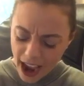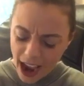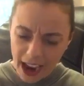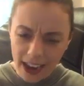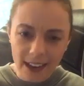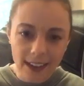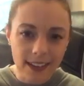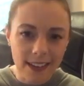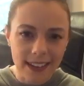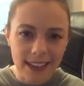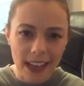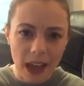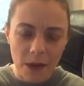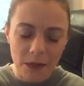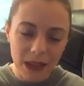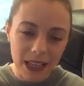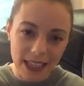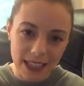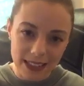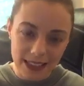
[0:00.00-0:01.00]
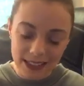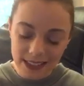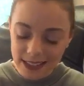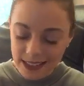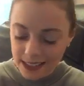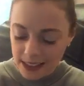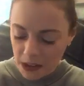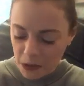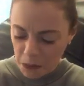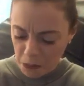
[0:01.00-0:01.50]
I don't know what that
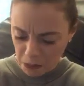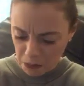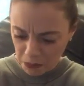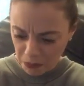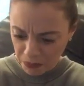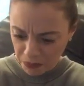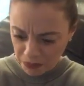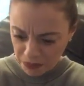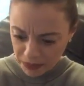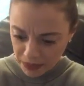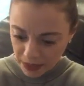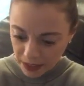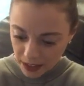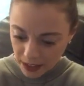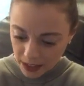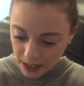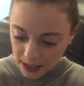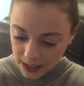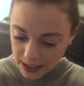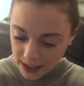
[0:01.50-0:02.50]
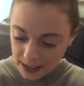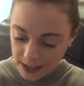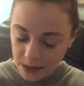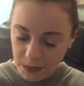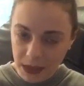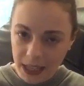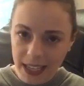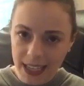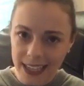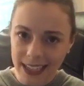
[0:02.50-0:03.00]
means. It
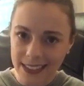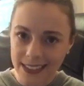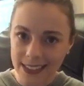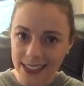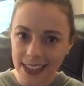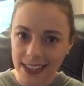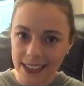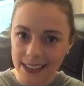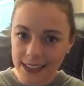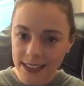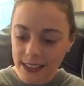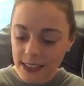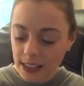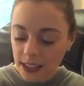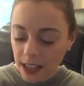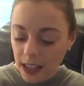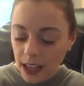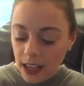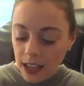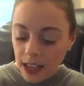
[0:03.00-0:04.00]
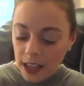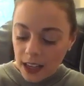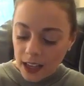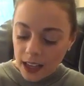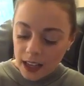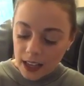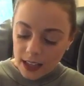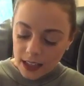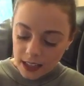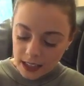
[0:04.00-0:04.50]
doesn't make any sense.
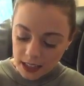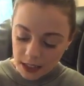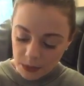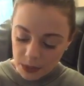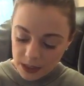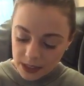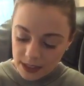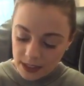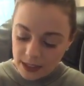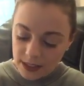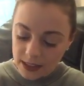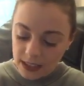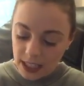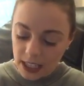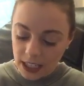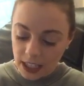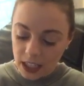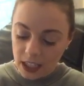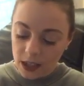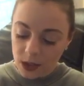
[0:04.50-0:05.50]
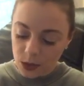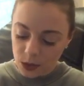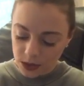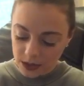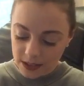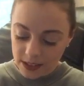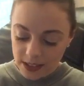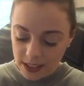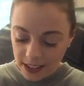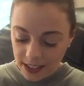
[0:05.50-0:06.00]
Number 16,
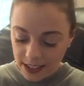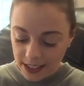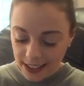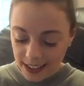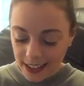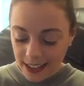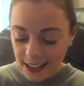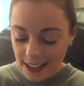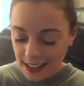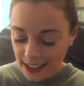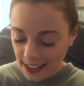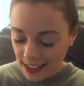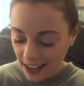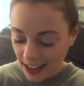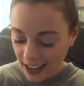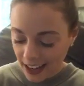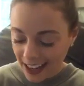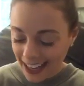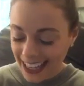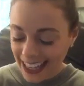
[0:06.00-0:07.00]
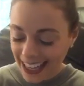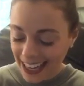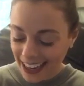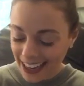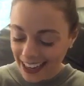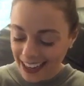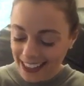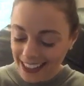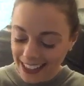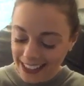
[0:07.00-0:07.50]
use.
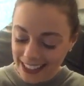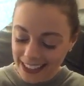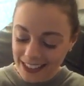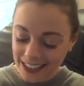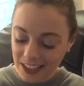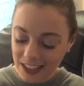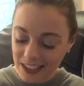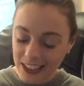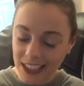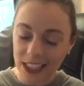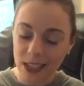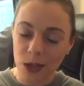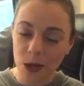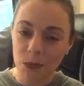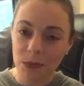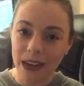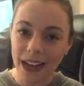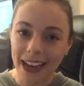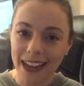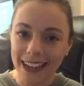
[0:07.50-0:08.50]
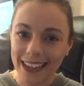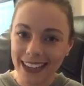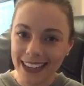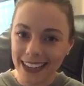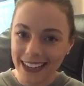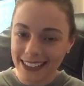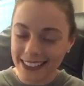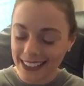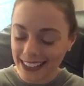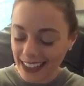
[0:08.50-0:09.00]
I think just you, but adding an
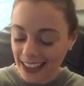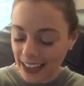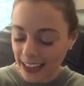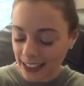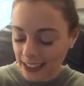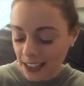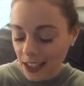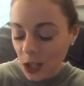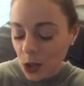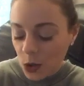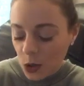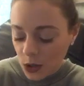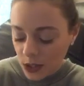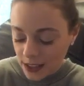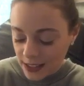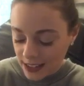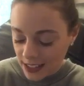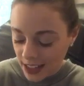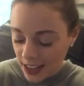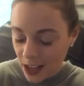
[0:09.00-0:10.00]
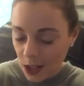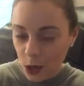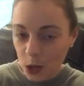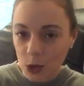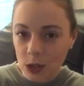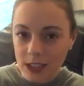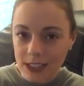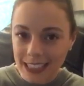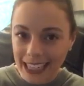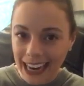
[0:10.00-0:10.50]
S at the end. Use
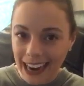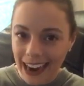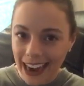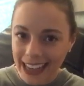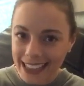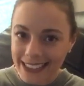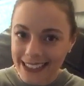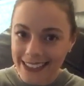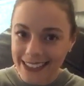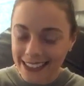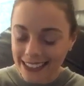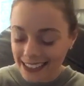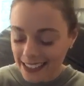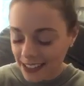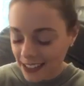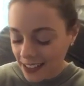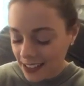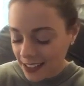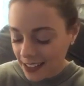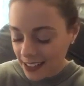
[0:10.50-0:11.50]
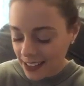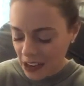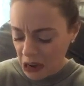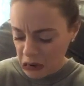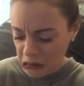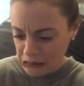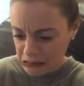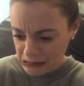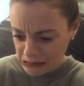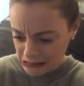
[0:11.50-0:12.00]
guys.
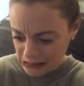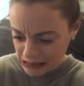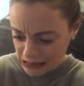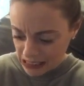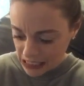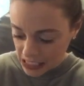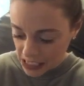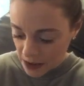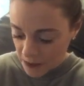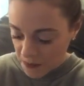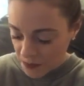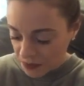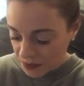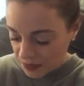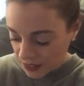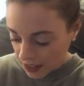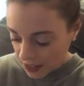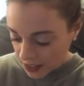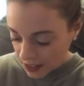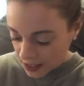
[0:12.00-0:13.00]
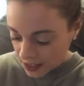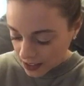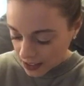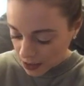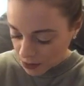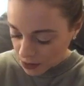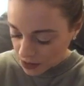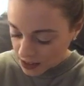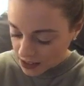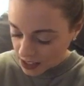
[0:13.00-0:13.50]
Ugh.
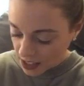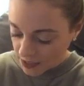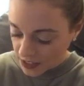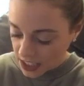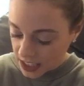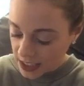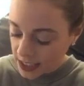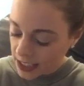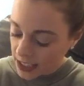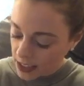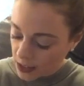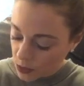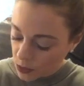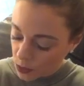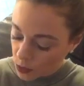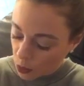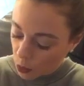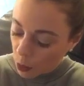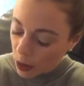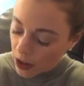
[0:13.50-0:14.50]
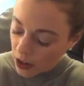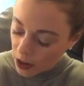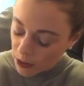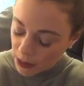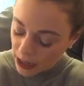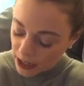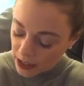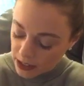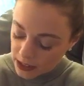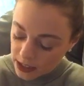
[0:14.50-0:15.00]
Number 17,
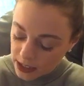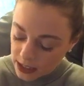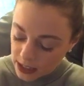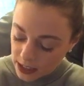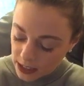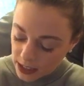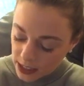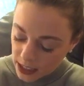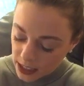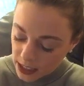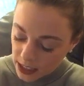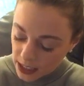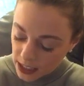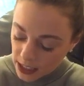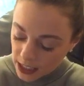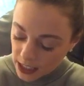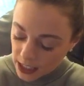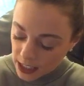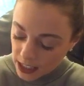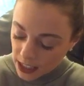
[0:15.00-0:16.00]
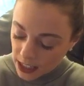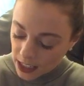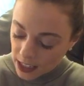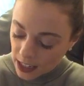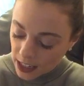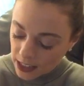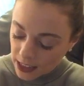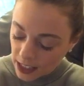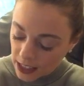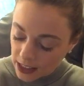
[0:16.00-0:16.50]
whereabouts.
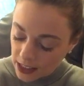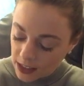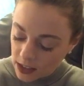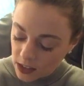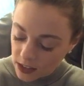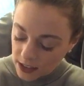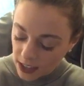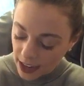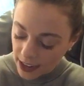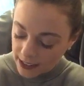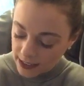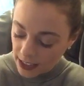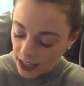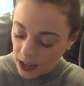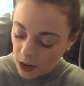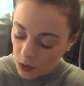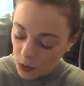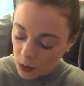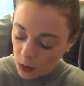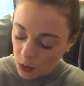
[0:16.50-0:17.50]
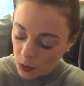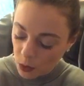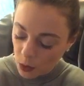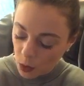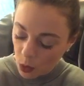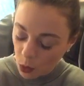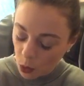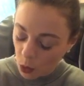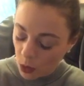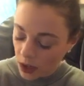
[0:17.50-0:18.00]
I think that's just asking
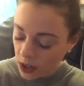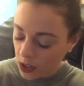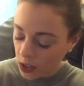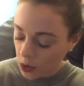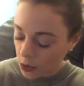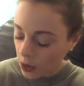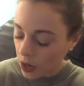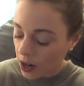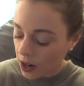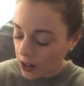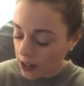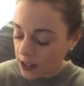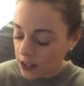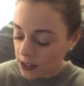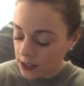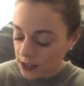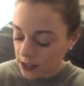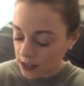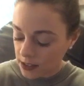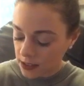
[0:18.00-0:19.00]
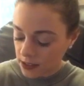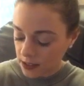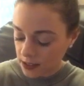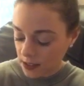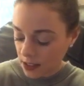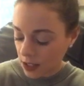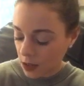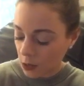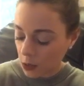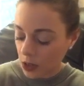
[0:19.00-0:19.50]
where you are.
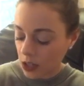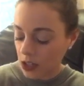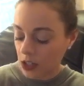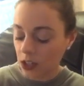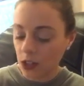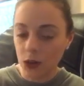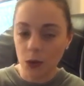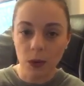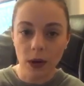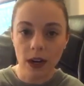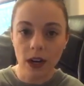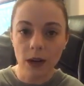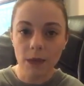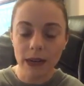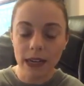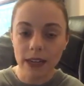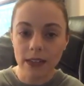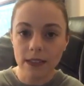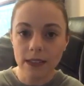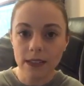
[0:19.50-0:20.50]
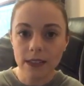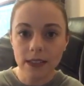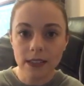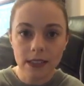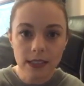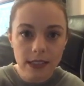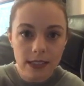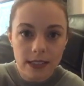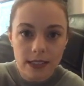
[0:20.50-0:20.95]
Like, what are your whereabouts?